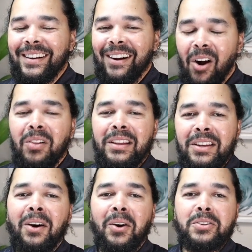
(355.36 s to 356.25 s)
Harley
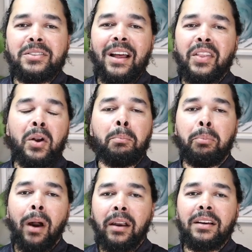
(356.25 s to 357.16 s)
knows that their
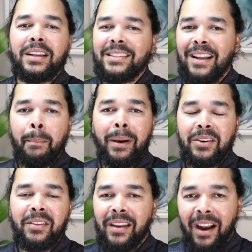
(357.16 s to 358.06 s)
product is not
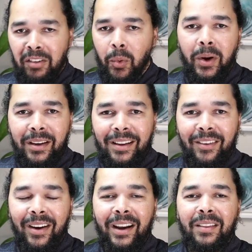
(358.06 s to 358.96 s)
better than everyone,
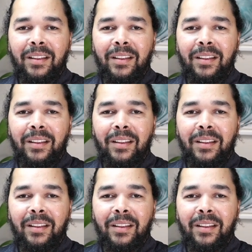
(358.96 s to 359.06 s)
right?